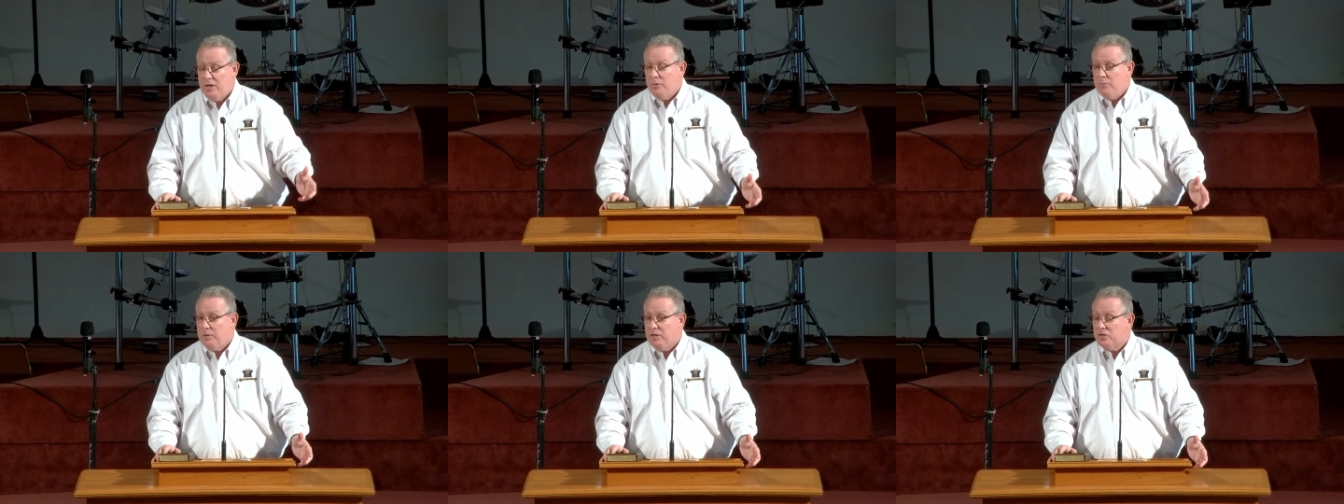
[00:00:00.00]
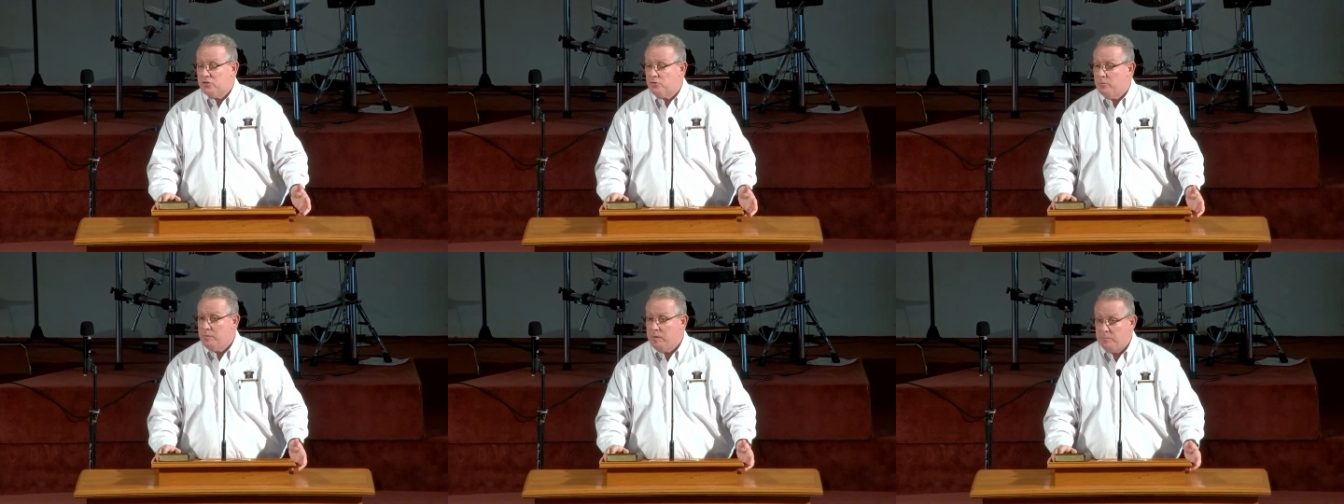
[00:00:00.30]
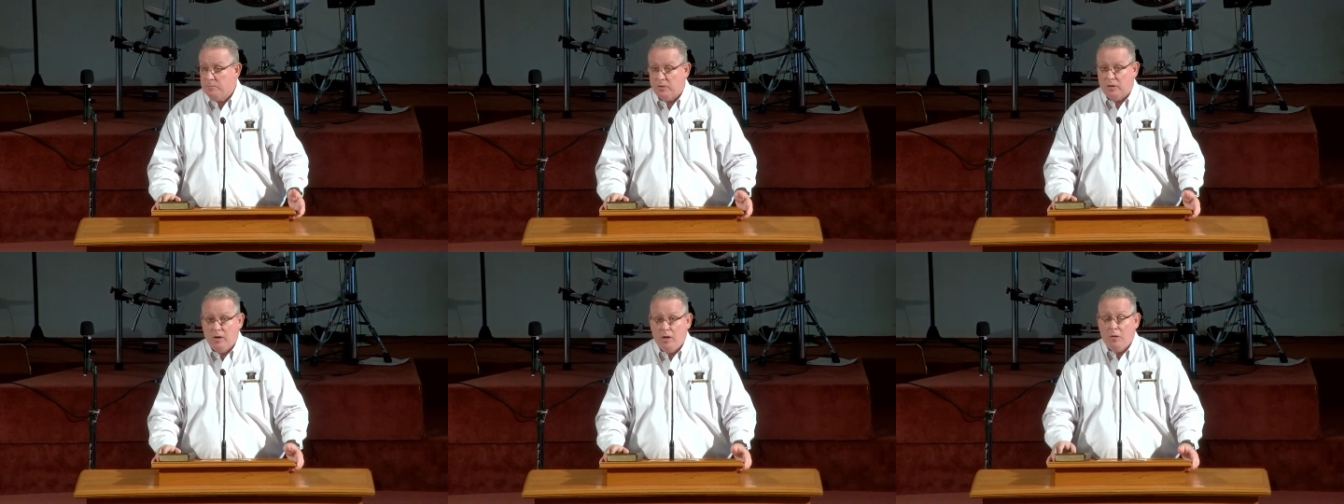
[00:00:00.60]
Because
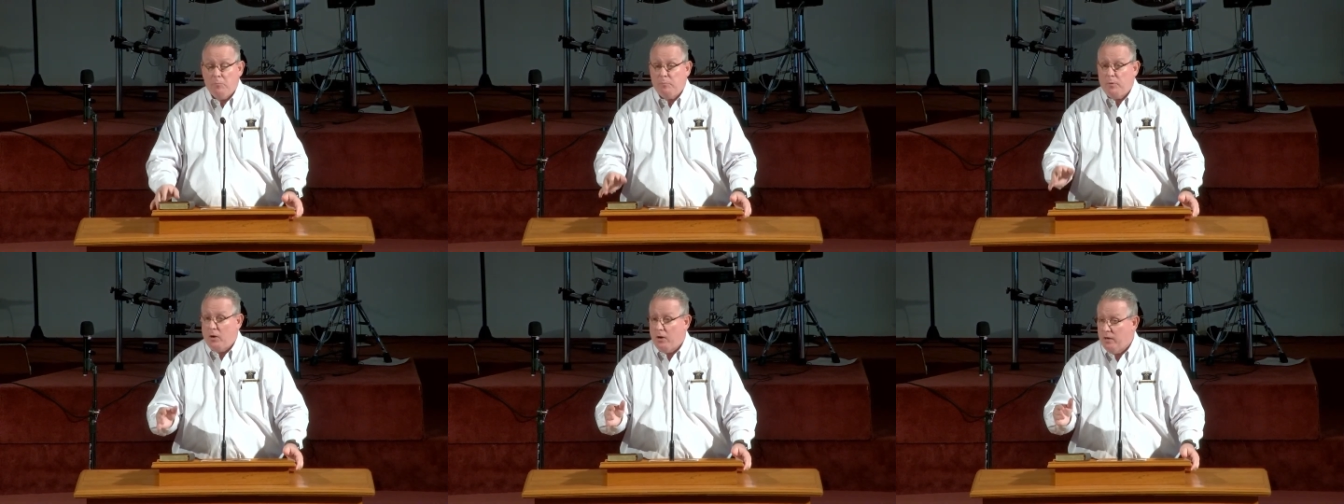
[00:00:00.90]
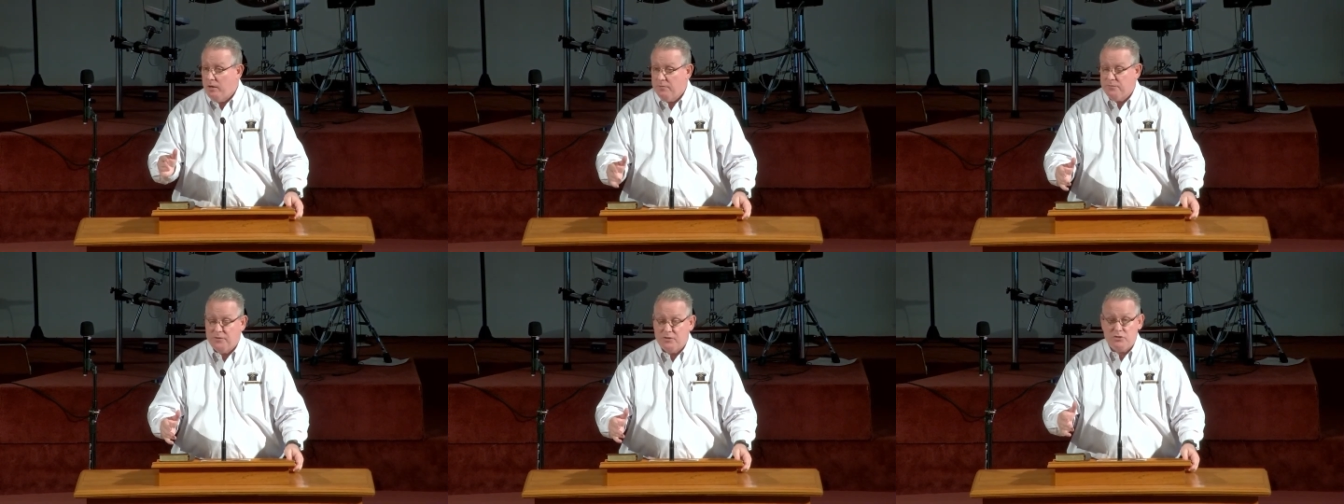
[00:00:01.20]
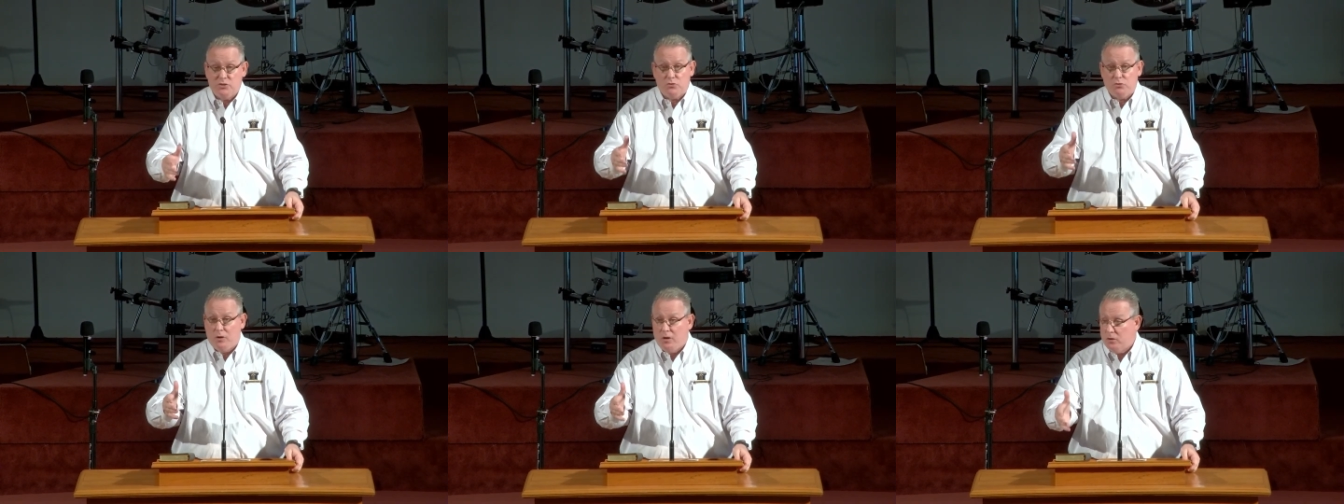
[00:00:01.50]
remember, part of the
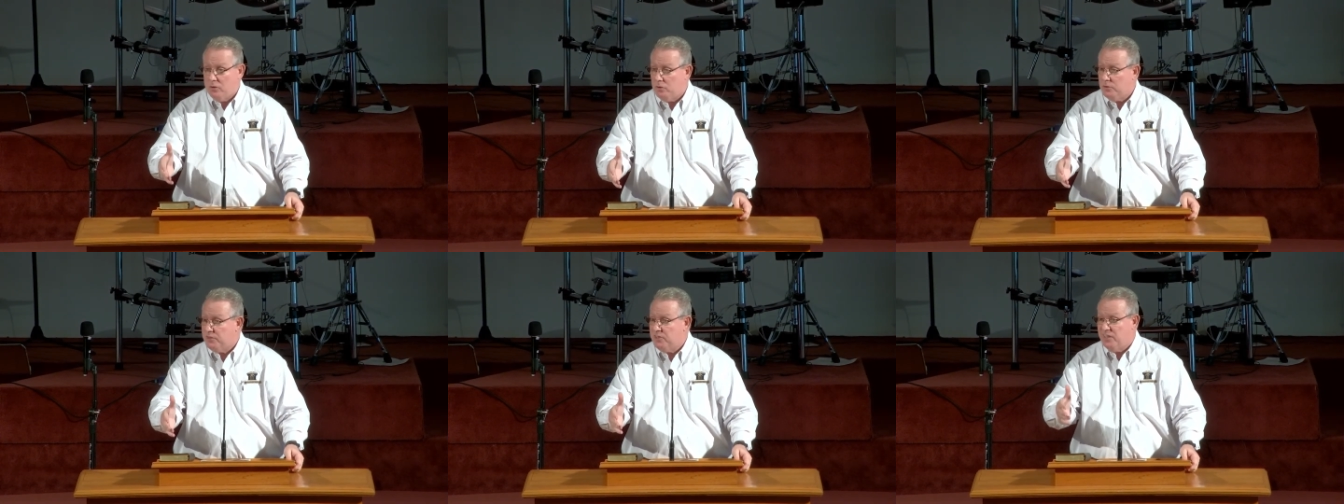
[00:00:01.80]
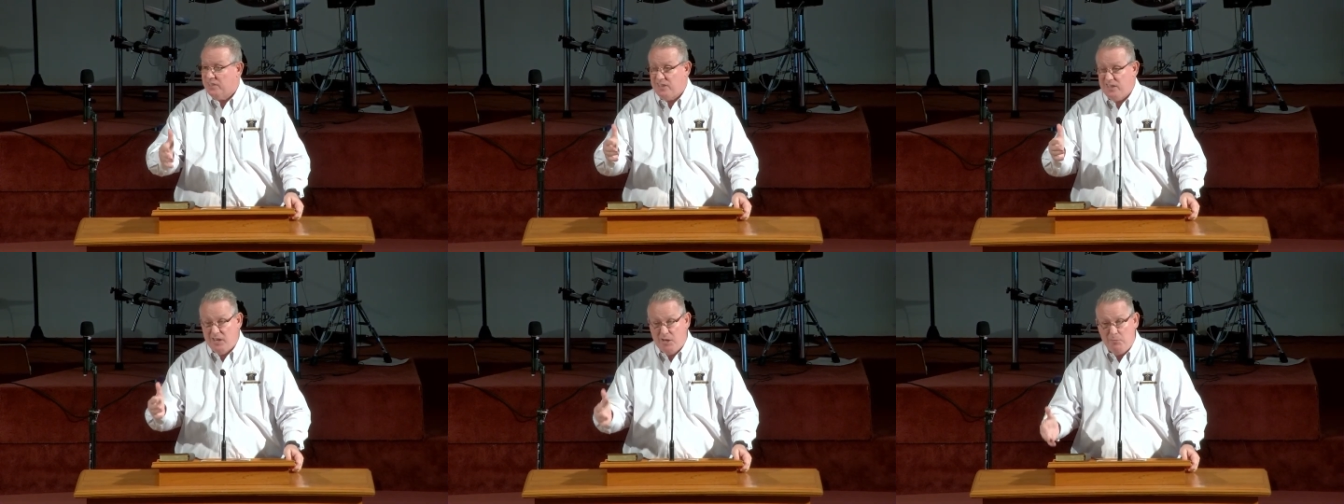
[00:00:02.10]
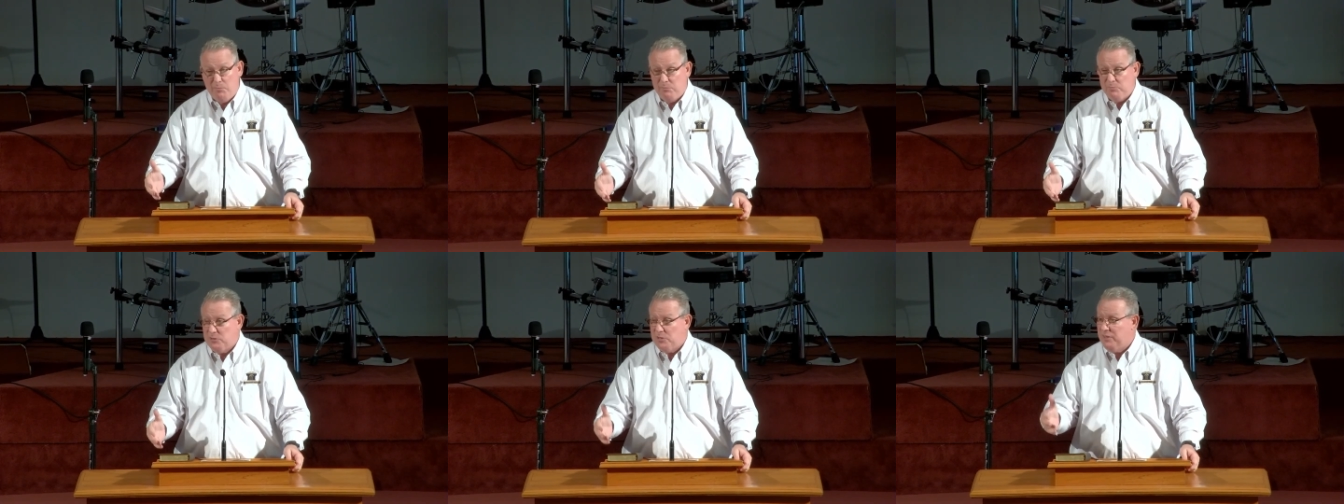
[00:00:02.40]
struggle to
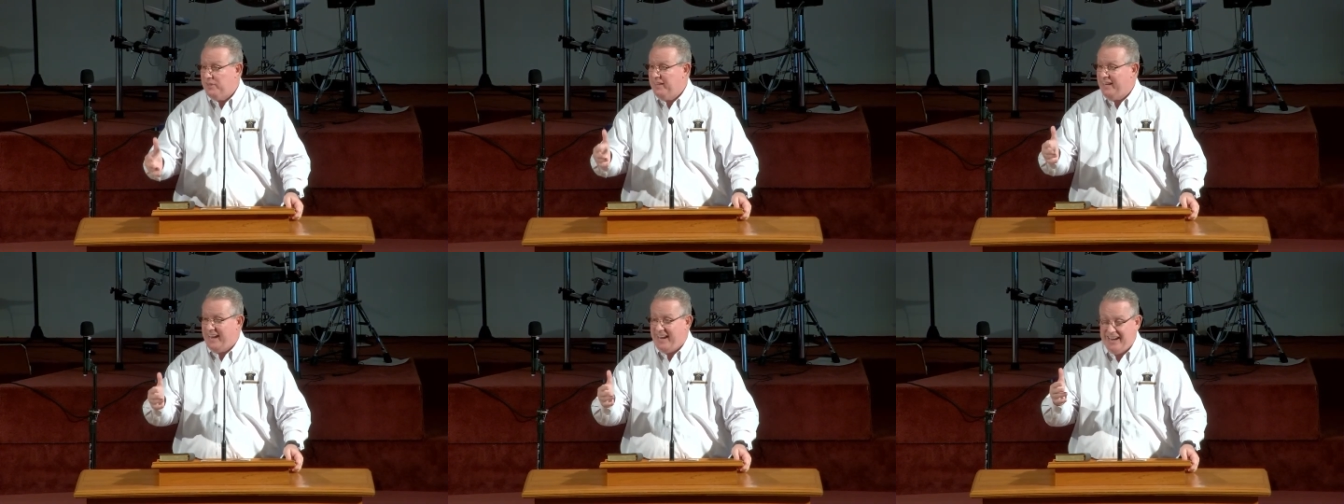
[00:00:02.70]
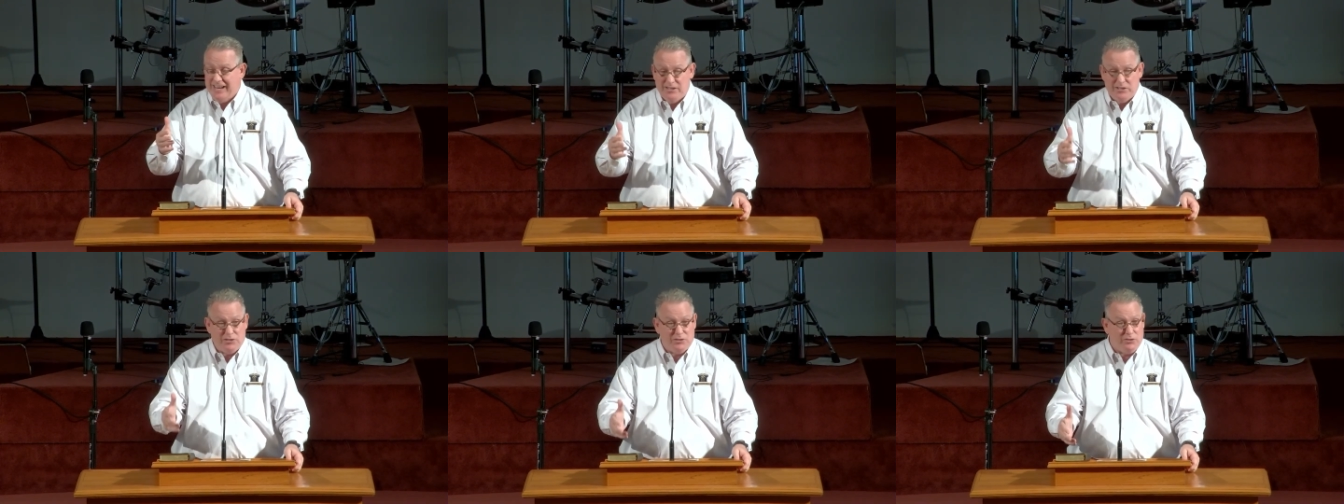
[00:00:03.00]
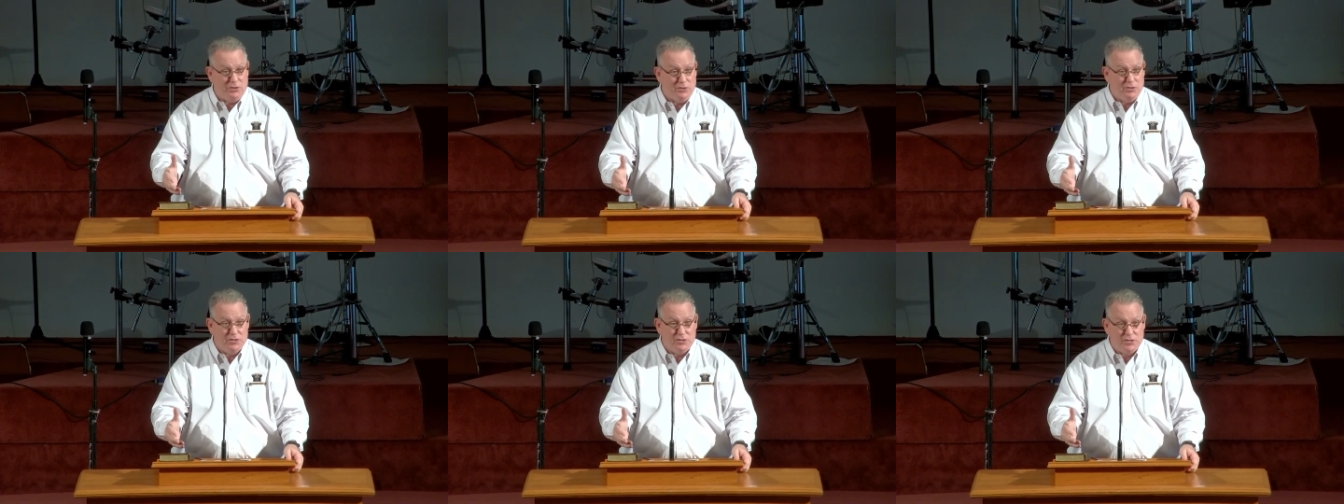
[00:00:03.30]
come to the
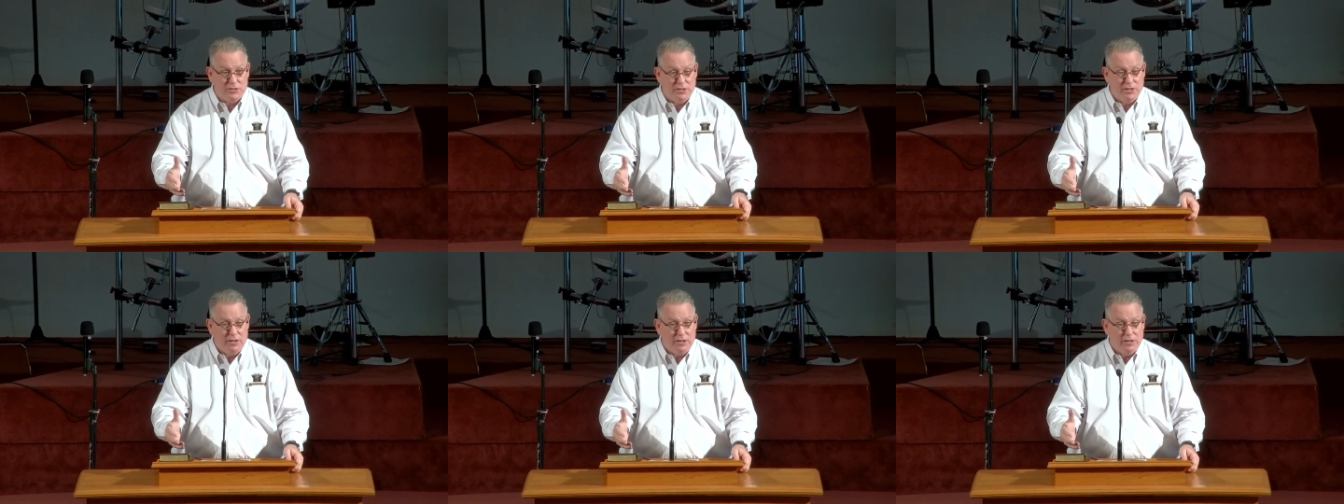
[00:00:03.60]
answers